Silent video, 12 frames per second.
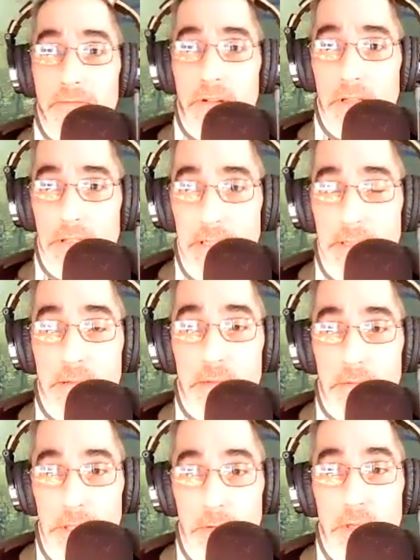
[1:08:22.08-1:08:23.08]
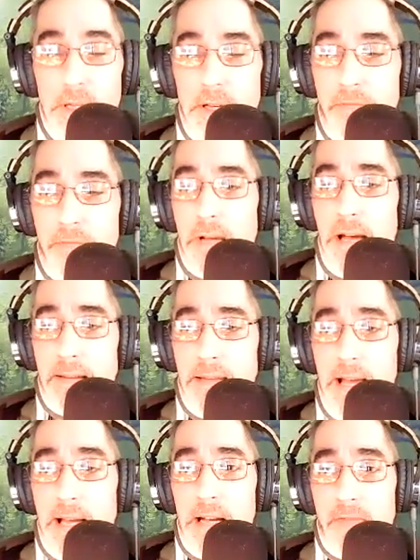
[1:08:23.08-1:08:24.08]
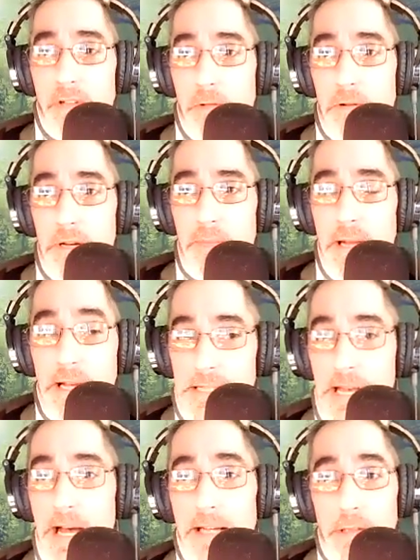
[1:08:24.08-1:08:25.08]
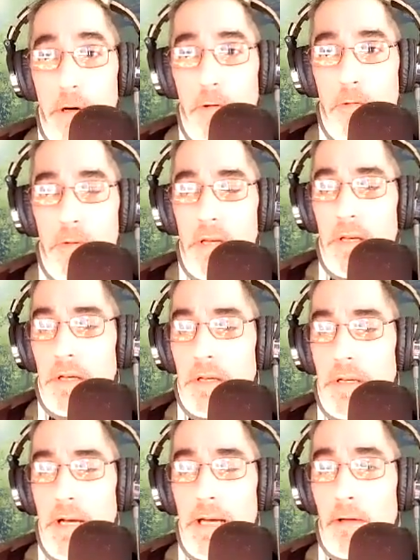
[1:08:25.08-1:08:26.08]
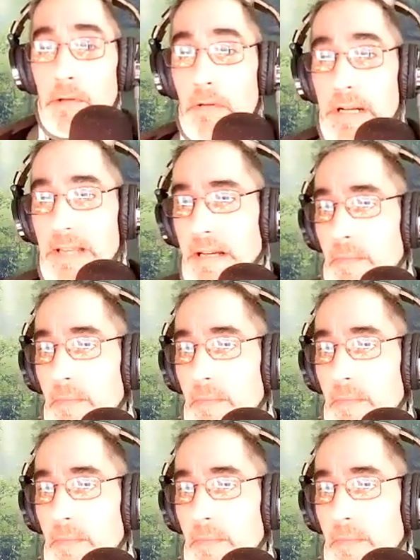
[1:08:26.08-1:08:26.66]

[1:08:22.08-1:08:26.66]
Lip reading: definitely, if you got that kind of equipment. I see, I don't know anything